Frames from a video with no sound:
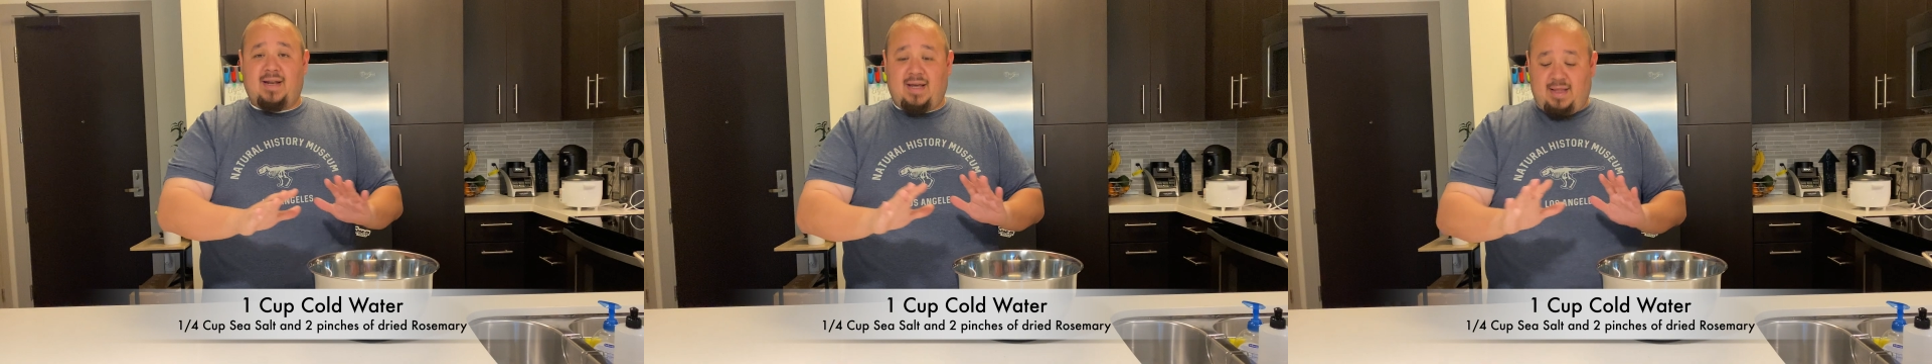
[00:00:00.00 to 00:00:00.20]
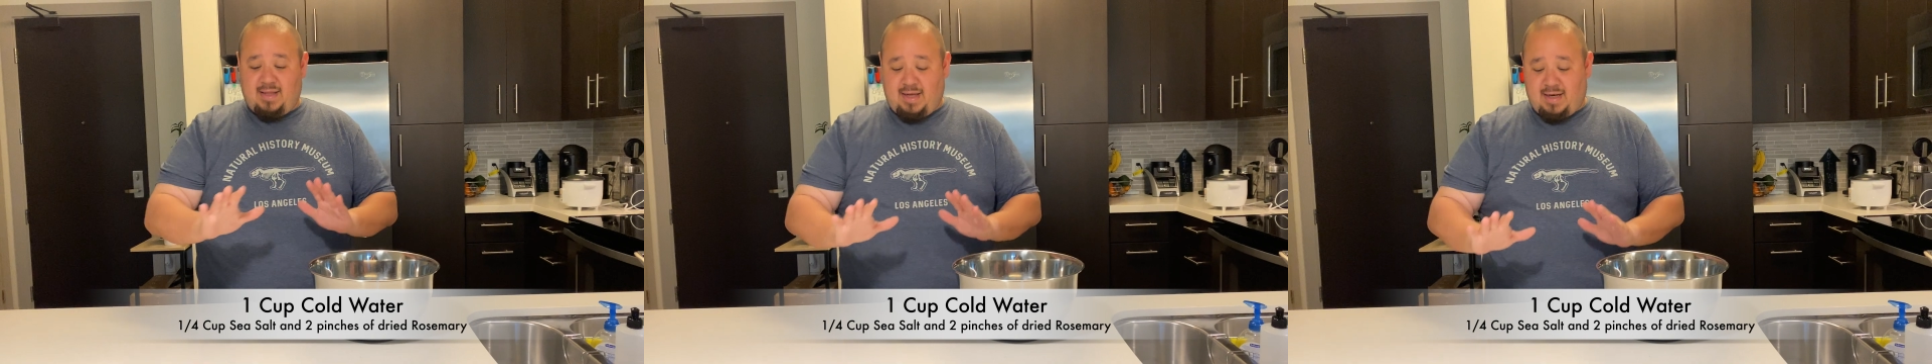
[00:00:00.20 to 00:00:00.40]

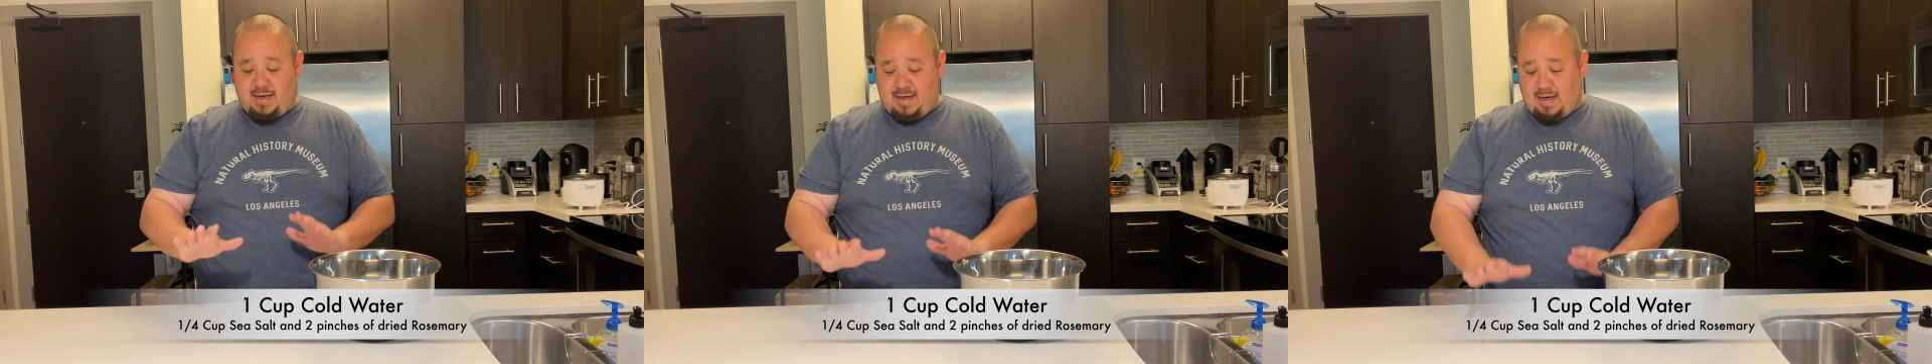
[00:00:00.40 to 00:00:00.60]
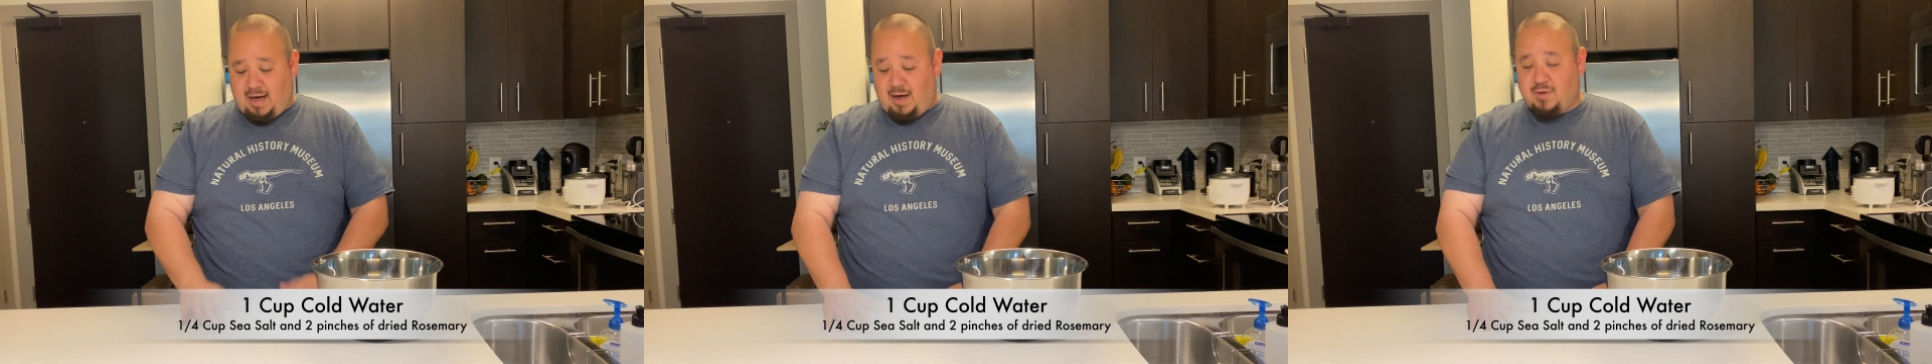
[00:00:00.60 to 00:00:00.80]
And
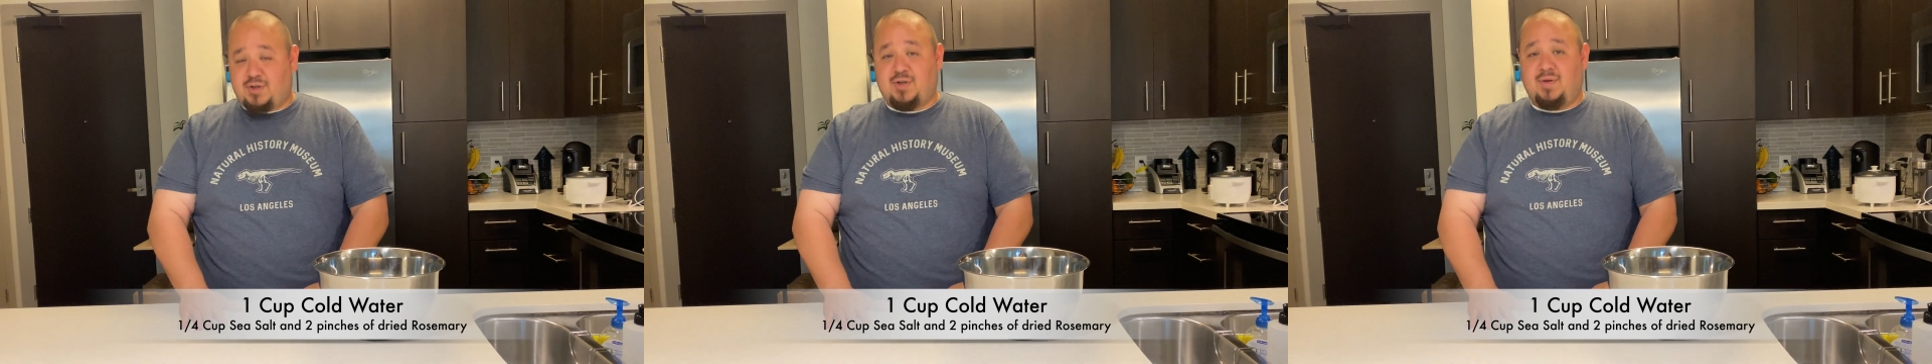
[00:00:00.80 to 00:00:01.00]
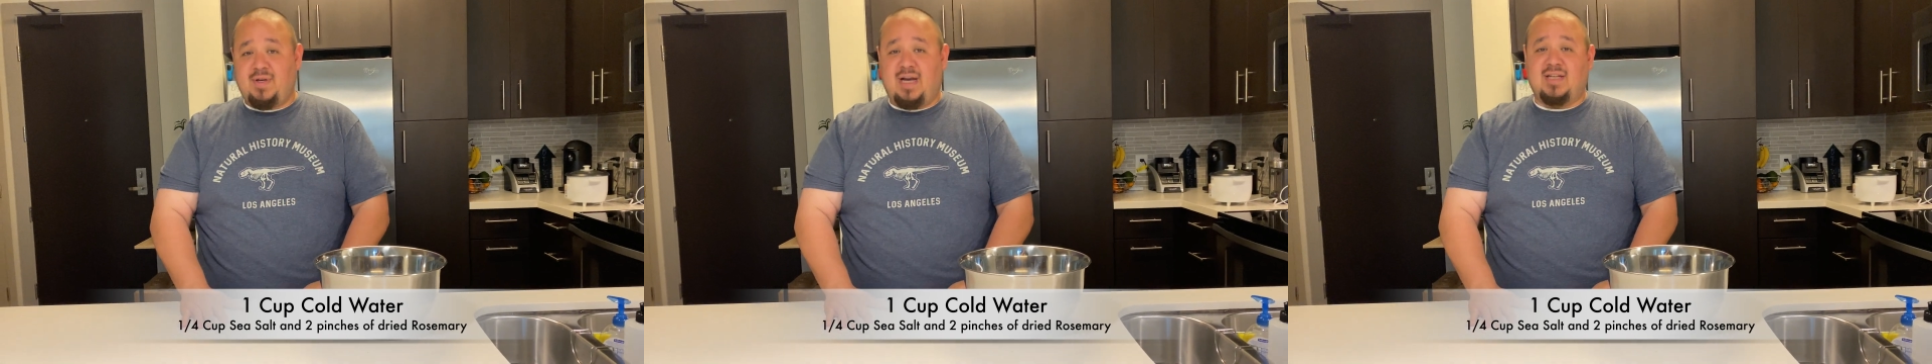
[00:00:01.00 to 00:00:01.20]
then I'll
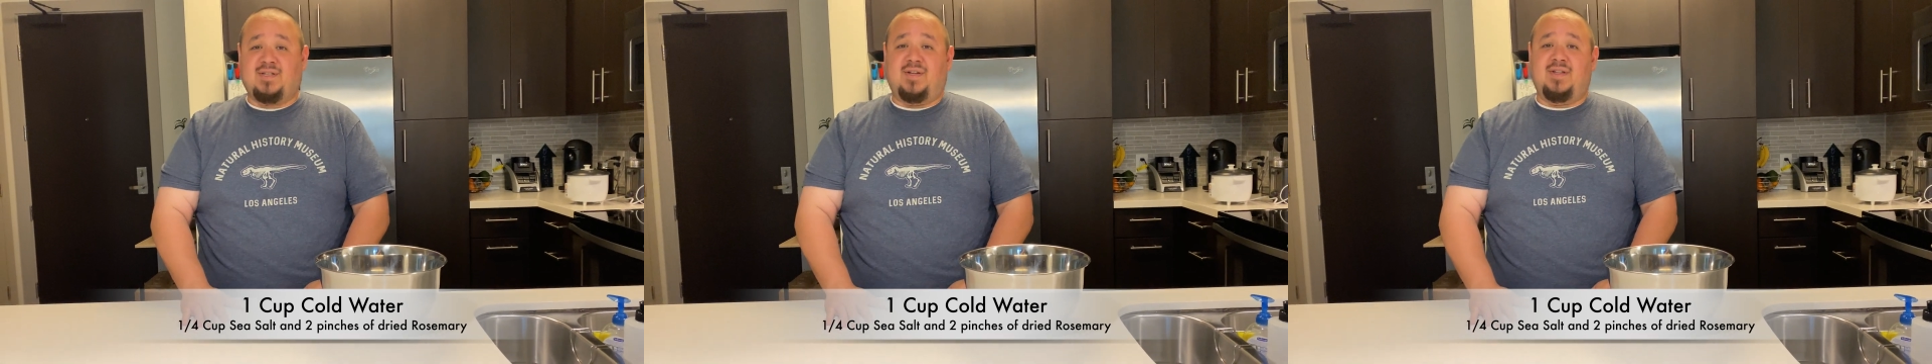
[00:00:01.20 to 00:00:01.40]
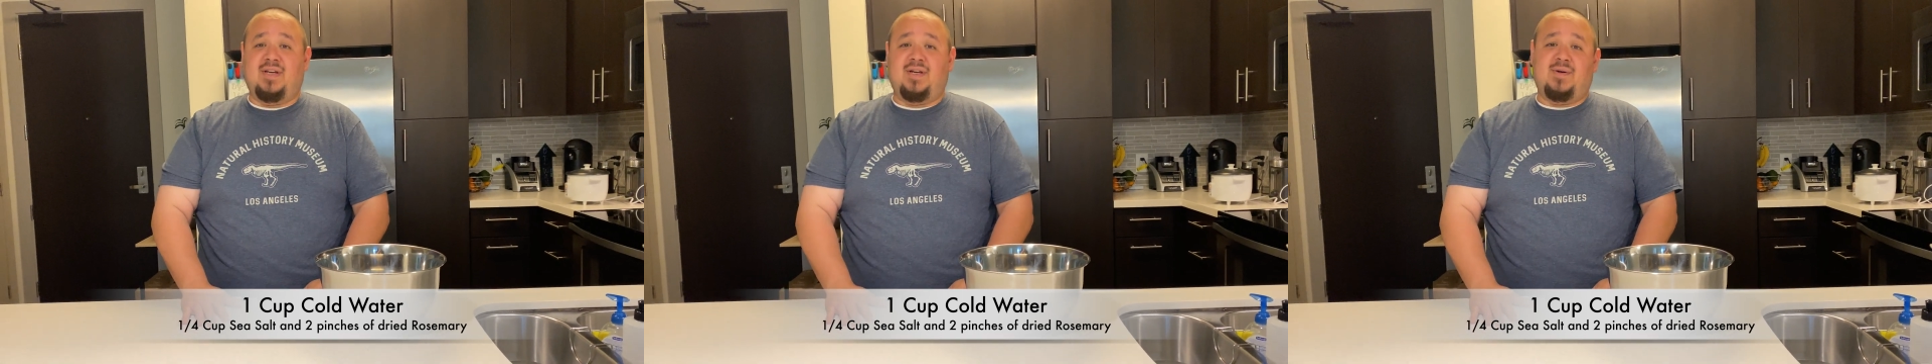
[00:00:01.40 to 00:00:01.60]
show you guys all
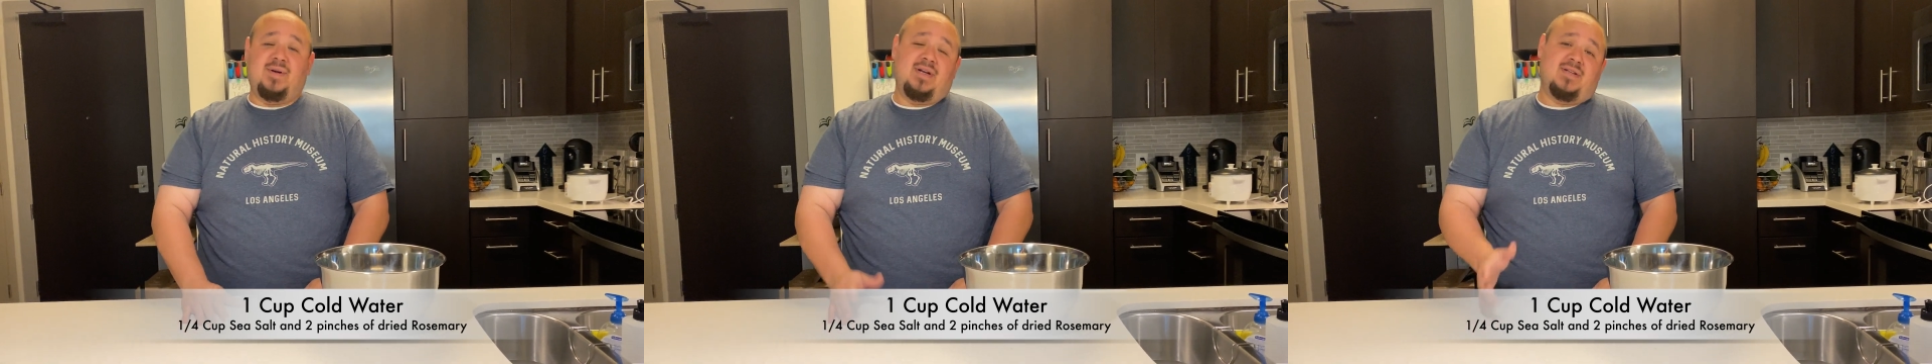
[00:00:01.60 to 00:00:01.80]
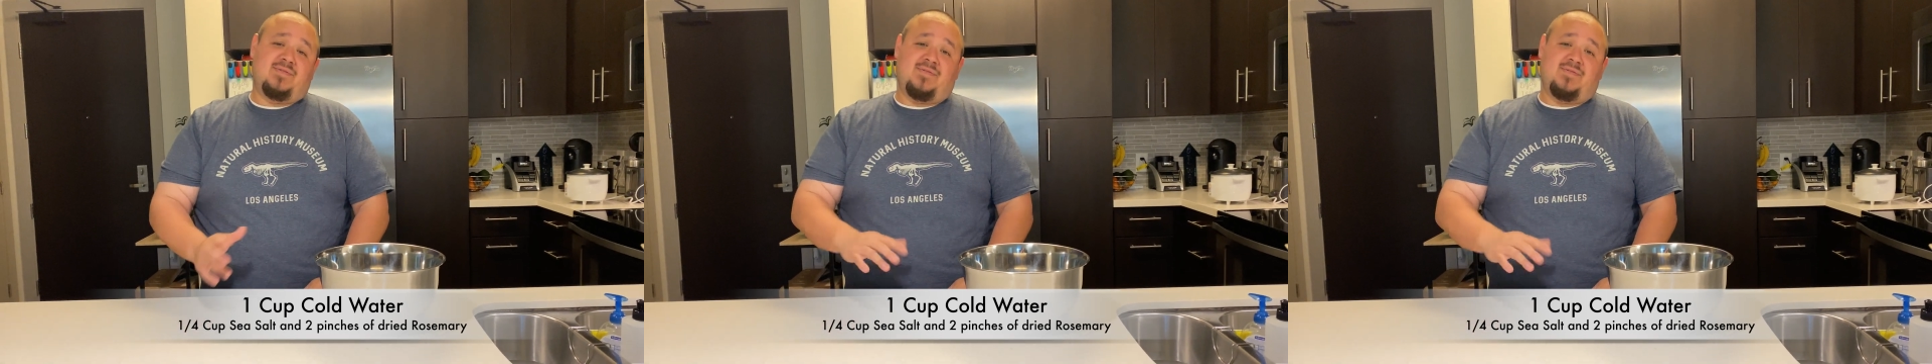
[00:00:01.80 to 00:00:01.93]
the ingredients